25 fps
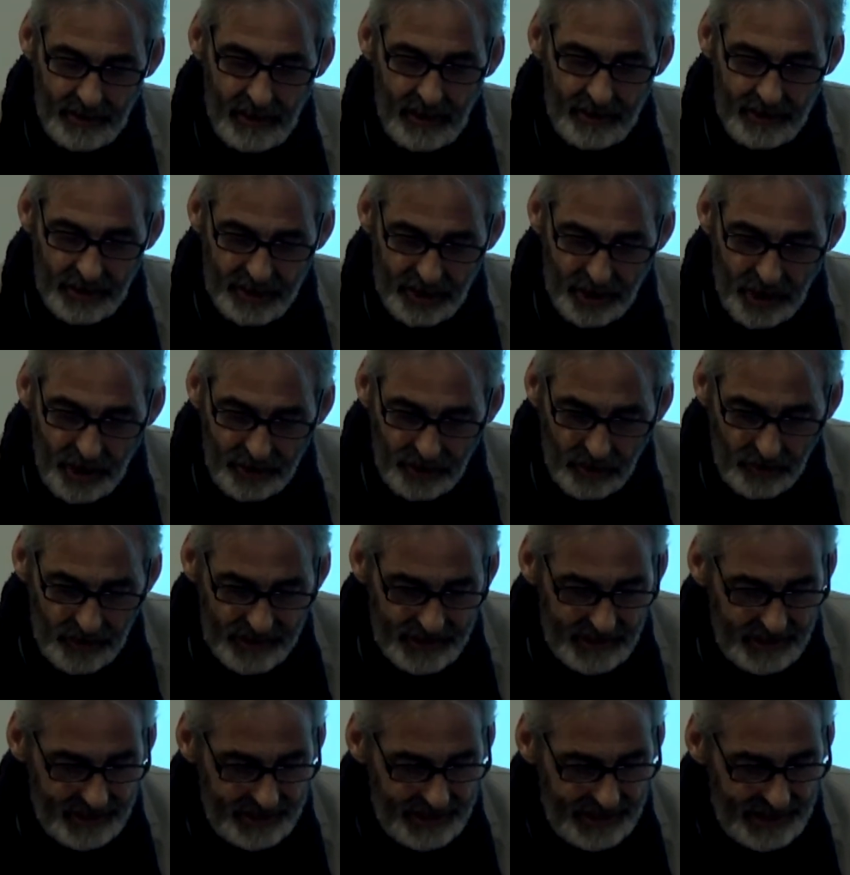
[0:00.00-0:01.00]
The turtle
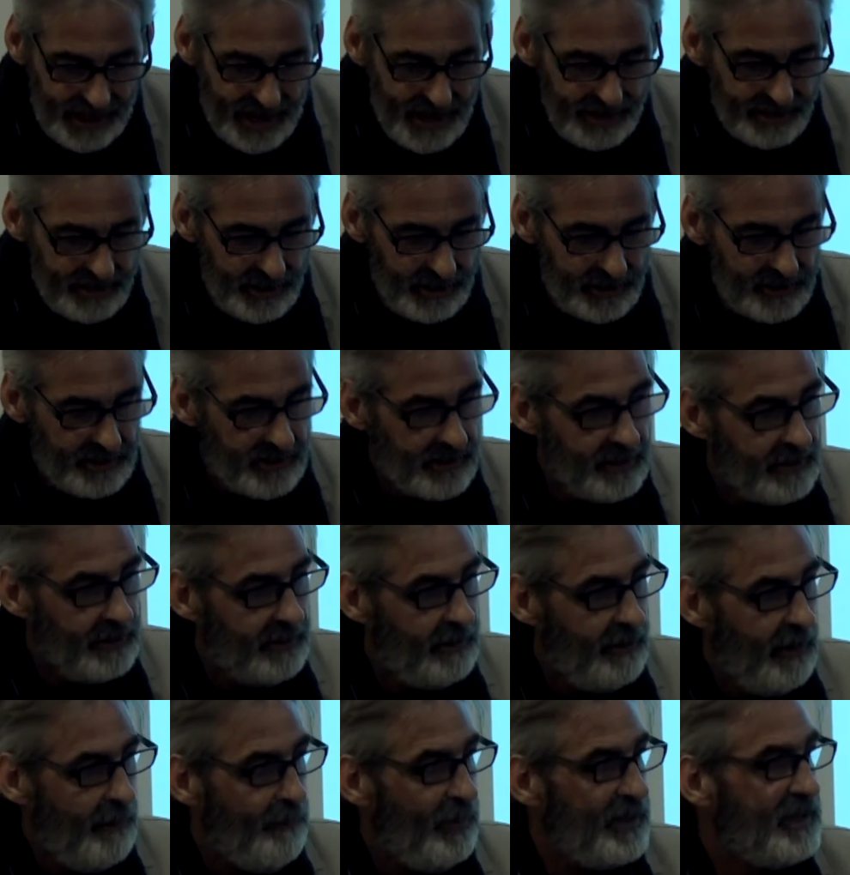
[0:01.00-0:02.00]
is indeed Essex,
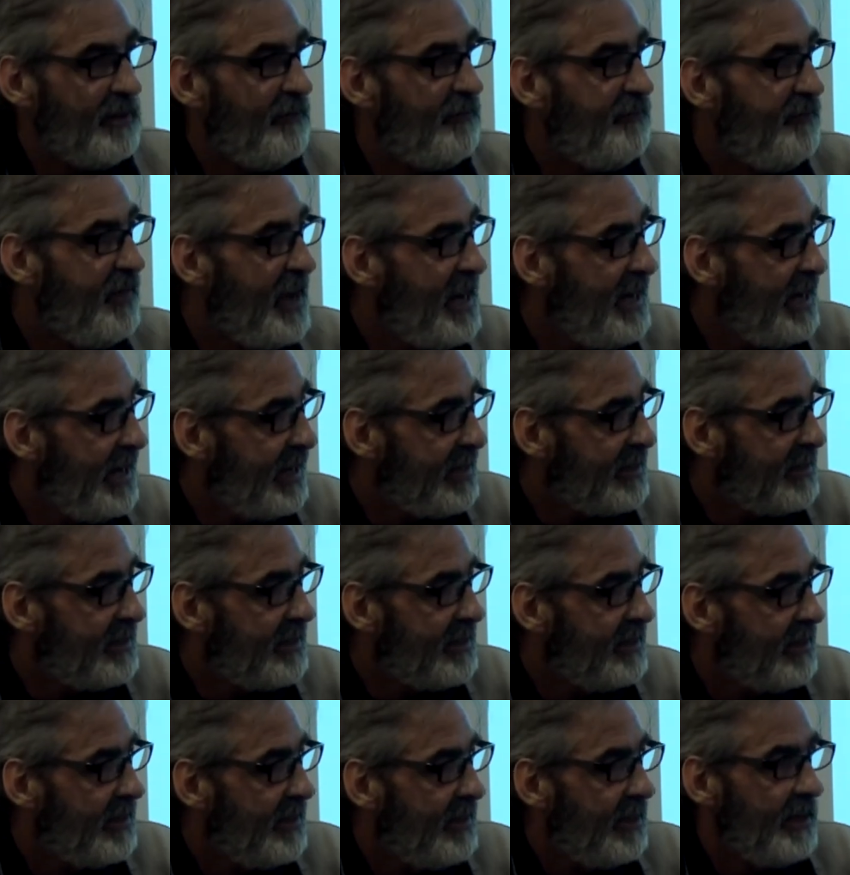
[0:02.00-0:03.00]
but the
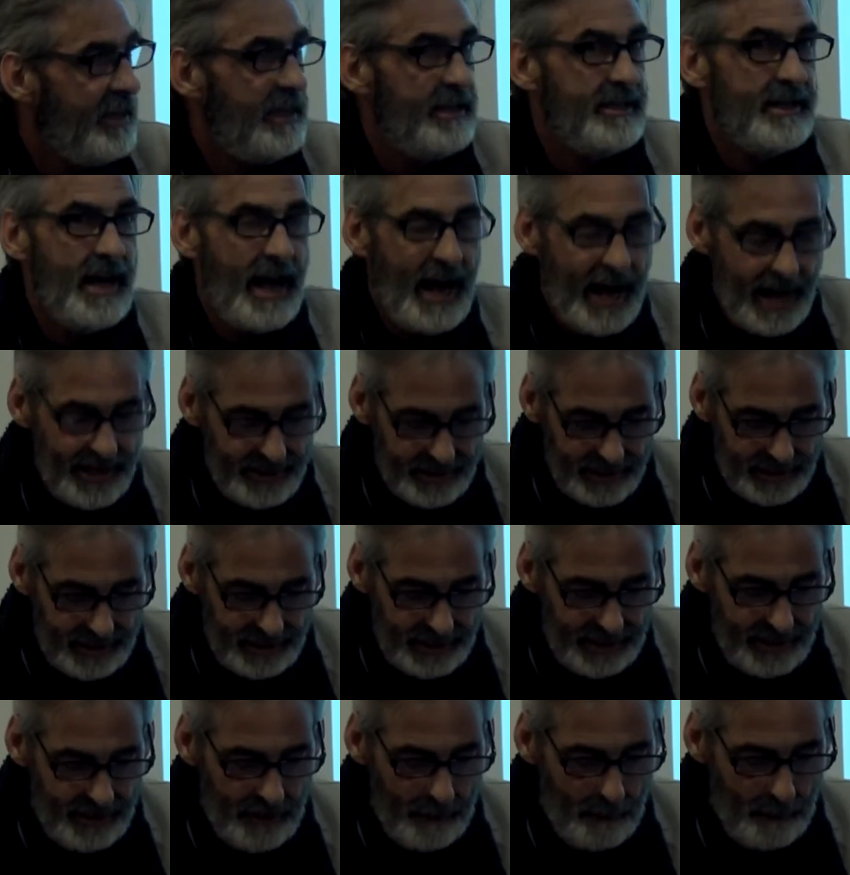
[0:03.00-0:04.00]
Phoenix is
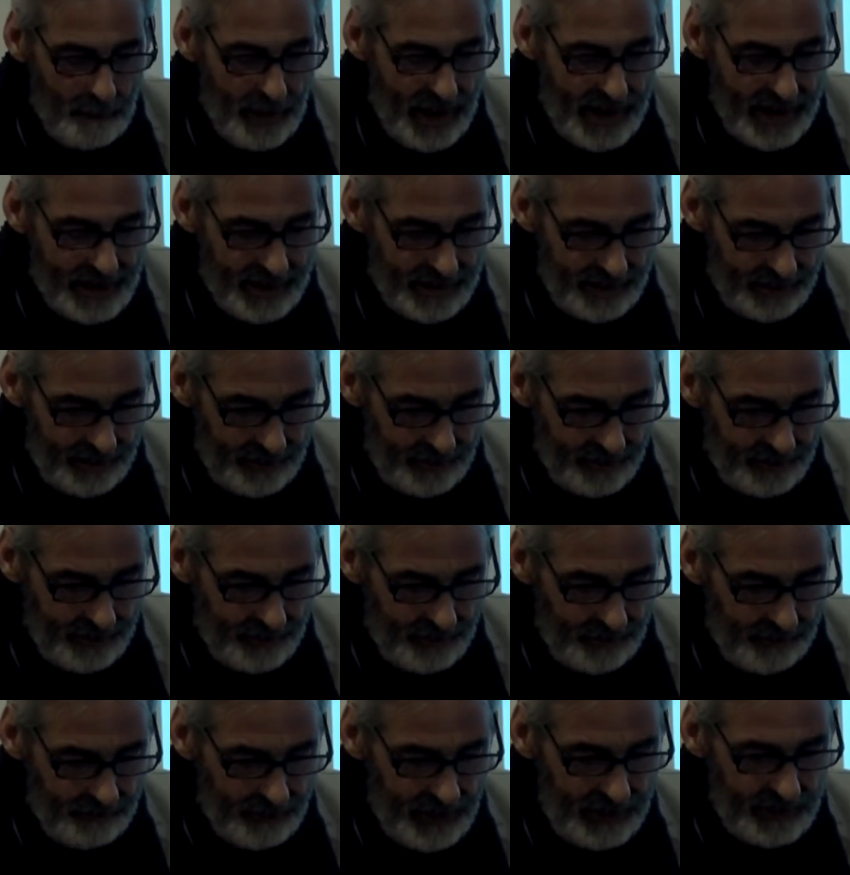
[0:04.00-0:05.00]
Anthony Bacon,
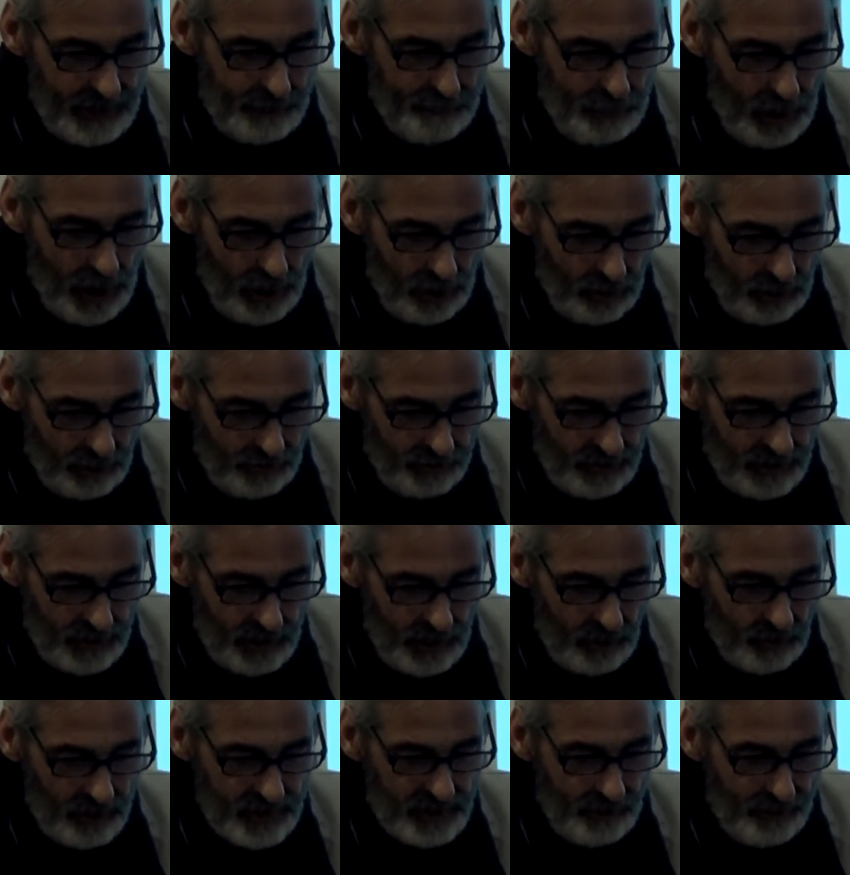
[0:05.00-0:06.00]
and the poem
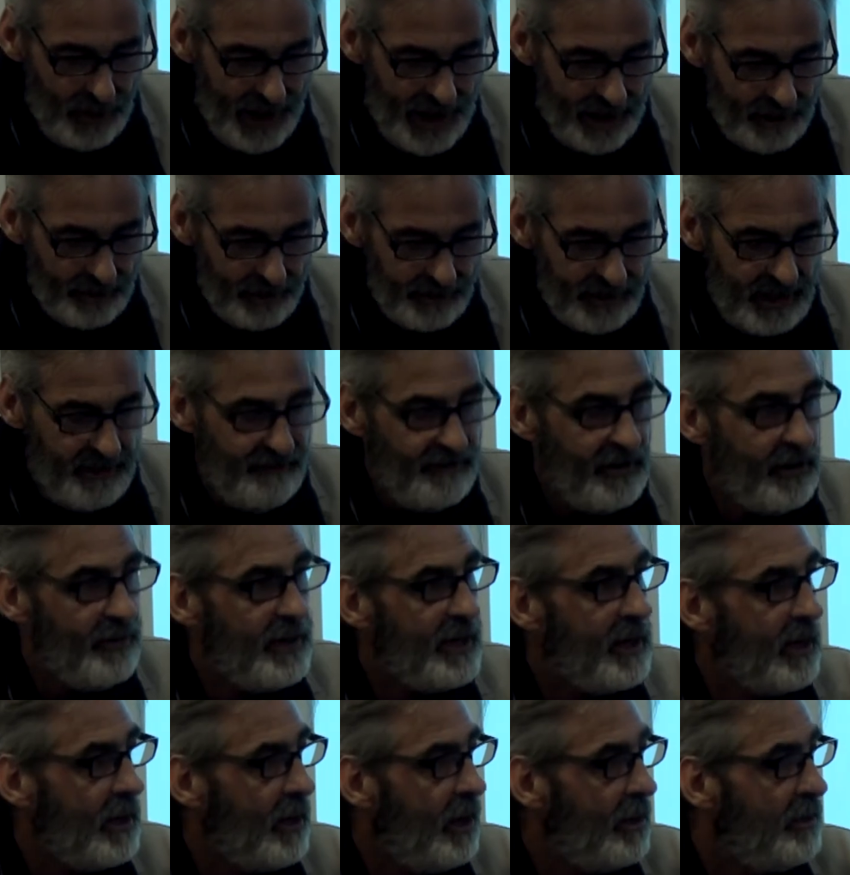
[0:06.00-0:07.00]
was about their very
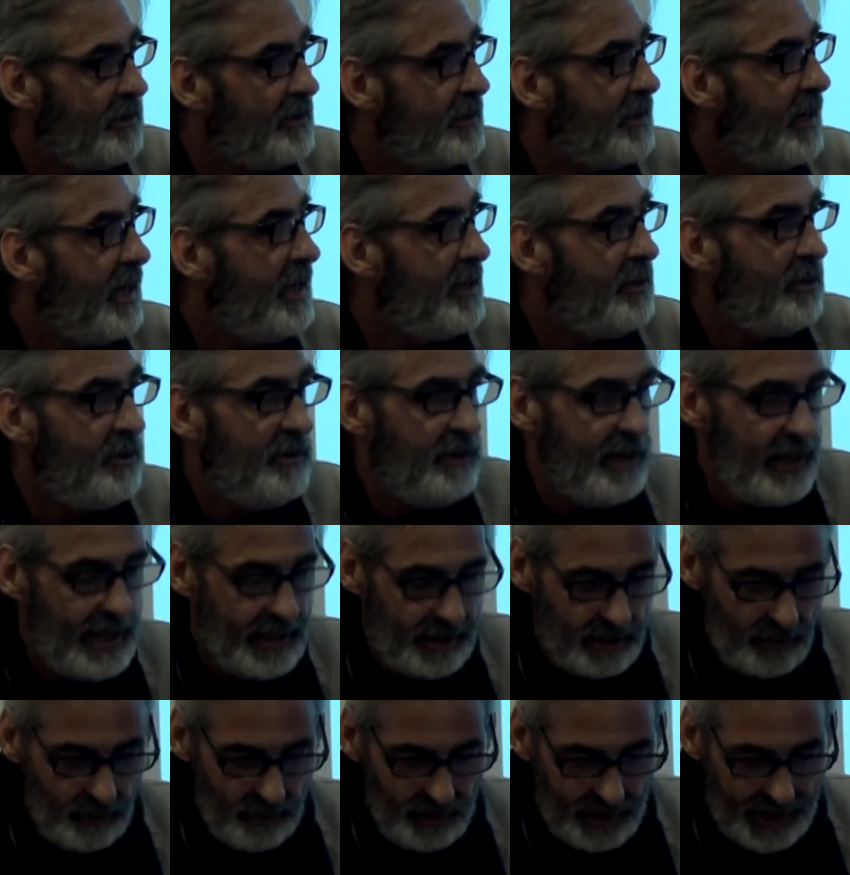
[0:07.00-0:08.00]
close and
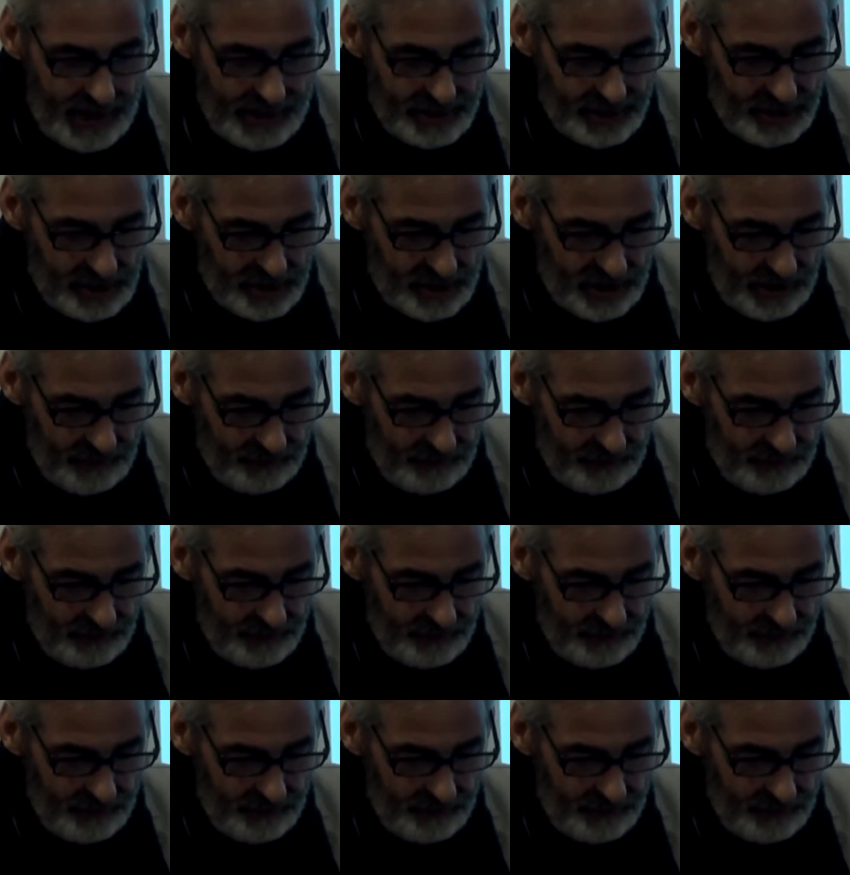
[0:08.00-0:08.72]
unique relationship.